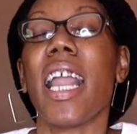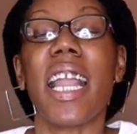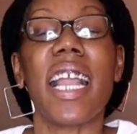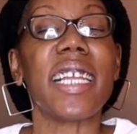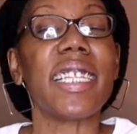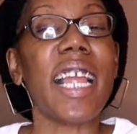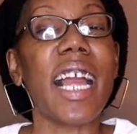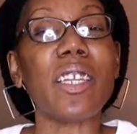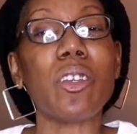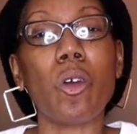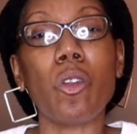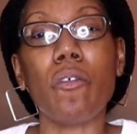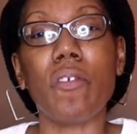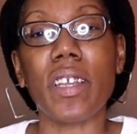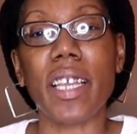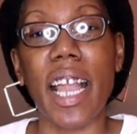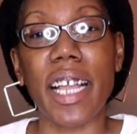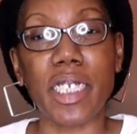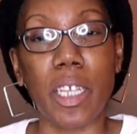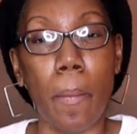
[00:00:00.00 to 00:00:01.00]
Hit that
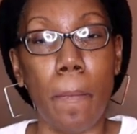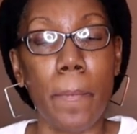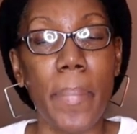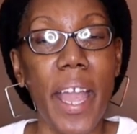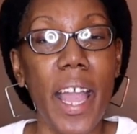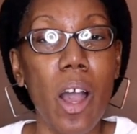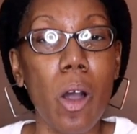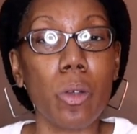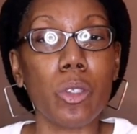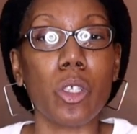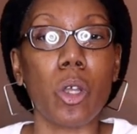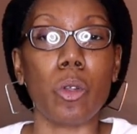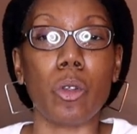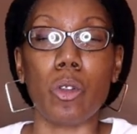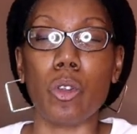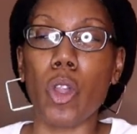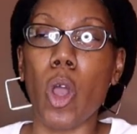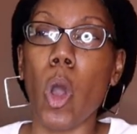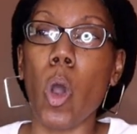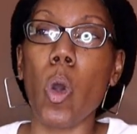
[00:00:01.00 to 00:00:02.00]
notification bell so
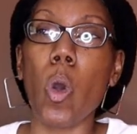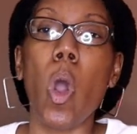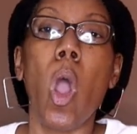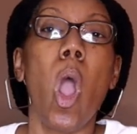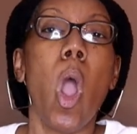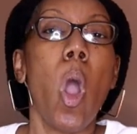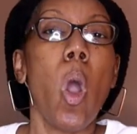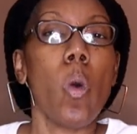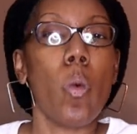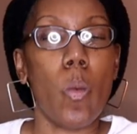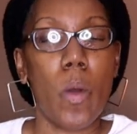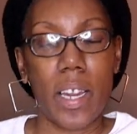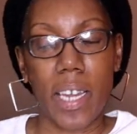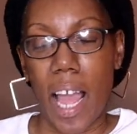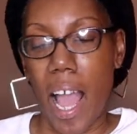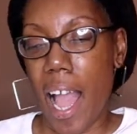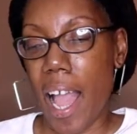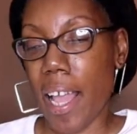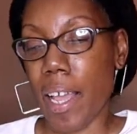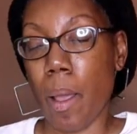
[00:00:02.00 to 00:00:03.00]
you know
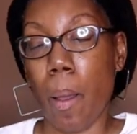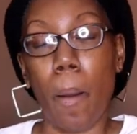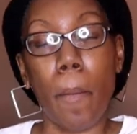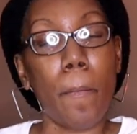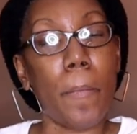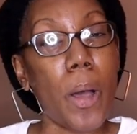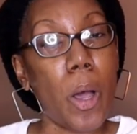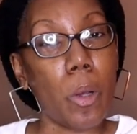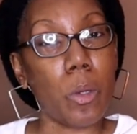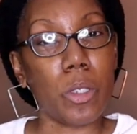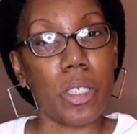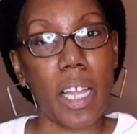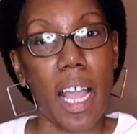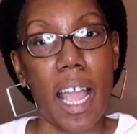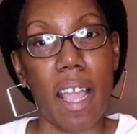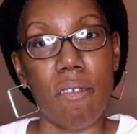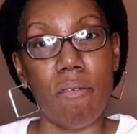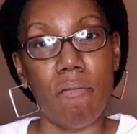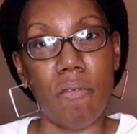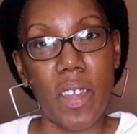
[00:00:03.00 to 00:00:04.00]
when I post
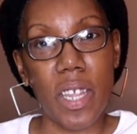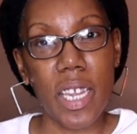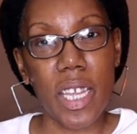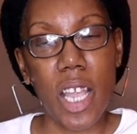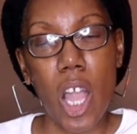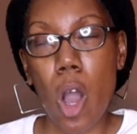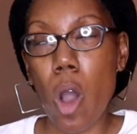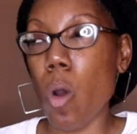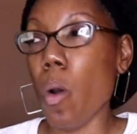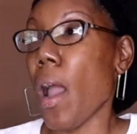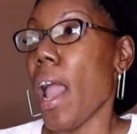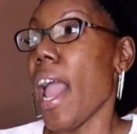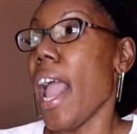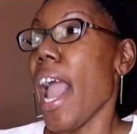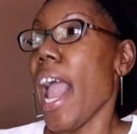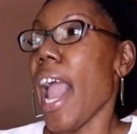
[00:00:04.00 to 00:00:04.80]
a video.